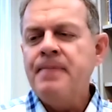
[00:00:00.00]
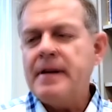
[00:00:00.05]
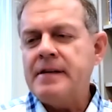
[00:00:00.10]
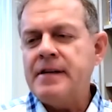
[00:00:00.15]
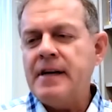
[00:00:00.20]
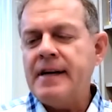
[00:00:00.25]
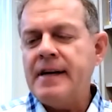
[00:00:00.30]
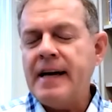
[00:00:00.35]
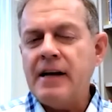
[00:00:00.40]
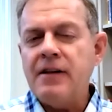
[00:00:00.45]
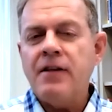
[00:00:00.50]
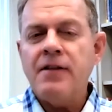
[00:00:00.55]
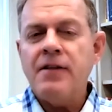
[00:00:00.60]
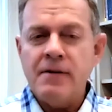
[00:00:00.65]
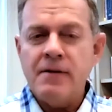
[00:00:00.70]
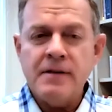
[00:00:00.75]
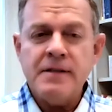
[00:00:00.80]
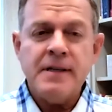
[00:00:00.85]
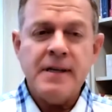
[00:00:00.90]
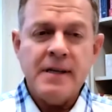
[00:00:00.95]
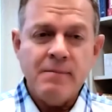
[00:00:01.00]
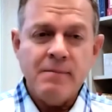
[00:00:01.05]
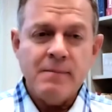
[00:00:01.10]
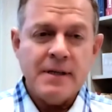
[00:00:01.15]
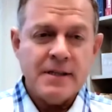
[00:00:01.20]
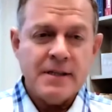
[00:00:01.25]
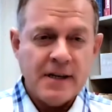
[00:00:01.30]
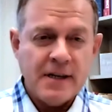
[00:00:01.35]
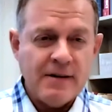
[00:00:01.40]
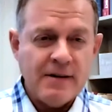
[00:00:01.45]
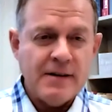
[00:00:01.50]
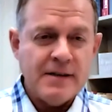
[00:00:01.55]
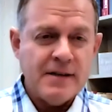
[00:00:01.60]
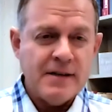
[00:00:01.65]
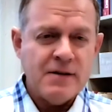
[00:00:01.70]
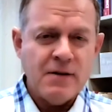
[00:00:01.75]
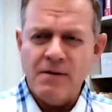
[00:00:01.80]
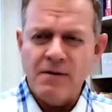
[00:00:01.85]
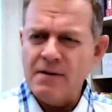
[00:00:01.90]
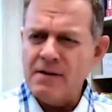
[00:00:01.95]
She had had 13
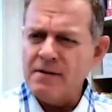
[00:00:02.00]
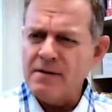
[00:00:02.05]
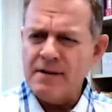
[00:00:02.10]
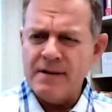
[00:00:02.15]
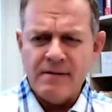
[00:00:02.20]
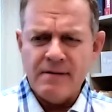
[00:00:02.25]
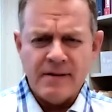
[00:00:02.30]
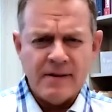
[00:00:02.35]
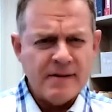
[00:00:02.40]
miscarriages over the